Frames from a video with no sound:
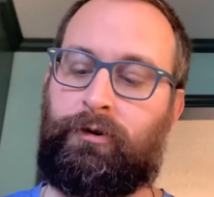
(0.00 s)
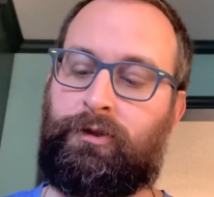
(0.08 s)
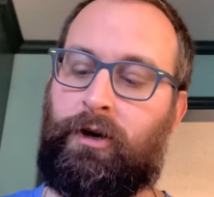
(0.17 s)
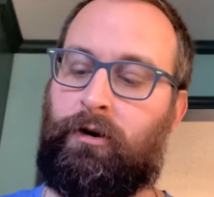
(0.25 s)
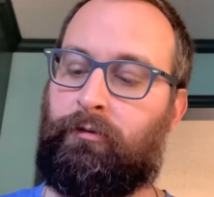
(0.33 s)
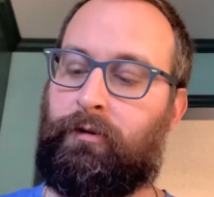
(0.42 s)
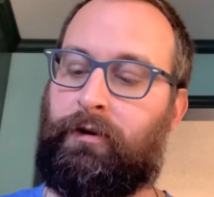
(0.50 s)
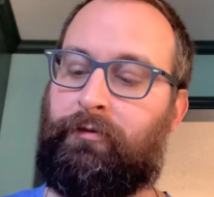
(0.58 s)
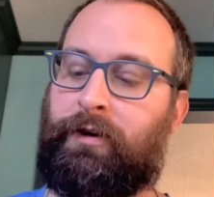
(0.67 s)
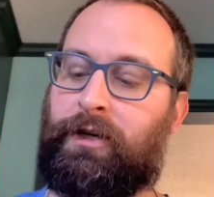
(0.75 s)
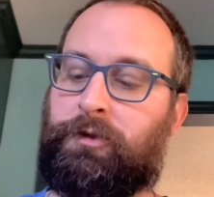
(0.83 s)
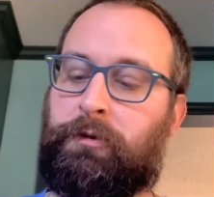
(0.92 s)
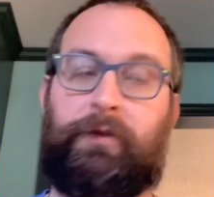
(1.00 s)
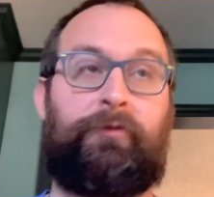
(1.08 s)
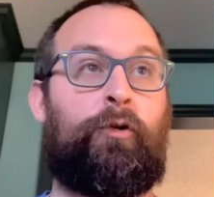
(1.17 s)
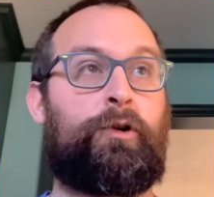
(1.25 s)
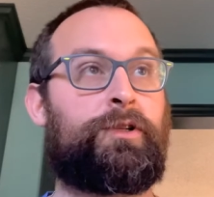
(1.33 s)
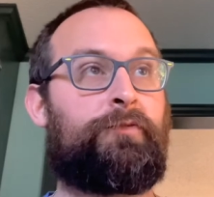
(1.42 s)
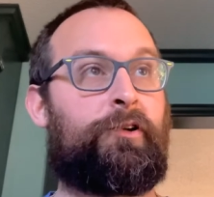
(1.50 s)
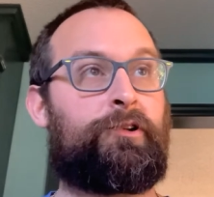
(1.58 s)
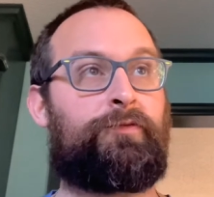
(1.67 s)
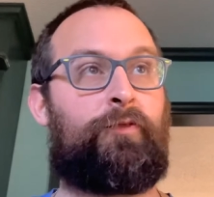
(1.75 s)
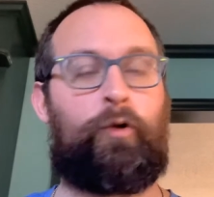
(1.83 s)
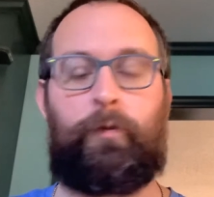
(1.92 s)
So, he finished with the
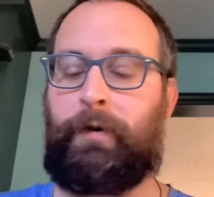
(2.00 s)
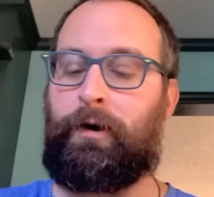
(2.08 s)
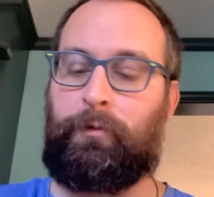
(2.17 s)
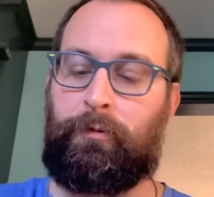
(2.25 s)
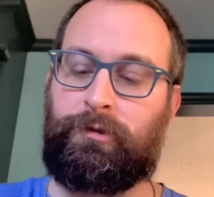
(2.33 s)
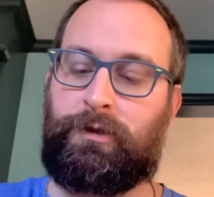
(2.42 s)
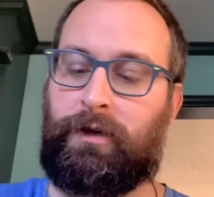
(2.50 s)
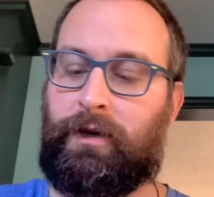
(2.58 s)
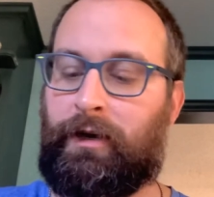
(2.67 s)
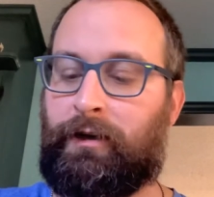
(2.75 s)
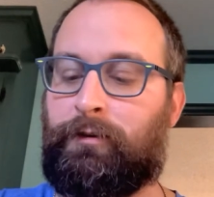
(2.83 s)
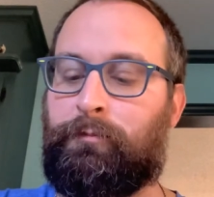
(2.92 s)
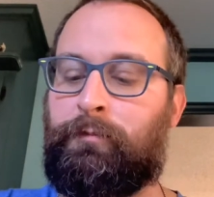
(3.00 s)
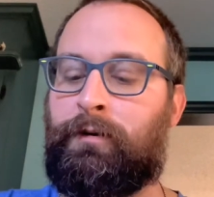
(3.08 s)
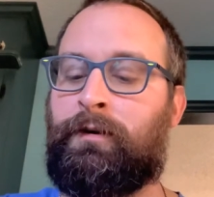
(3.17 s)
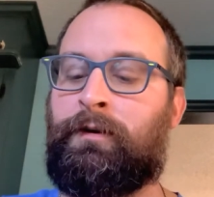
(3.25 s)
first four parables of the kingdom.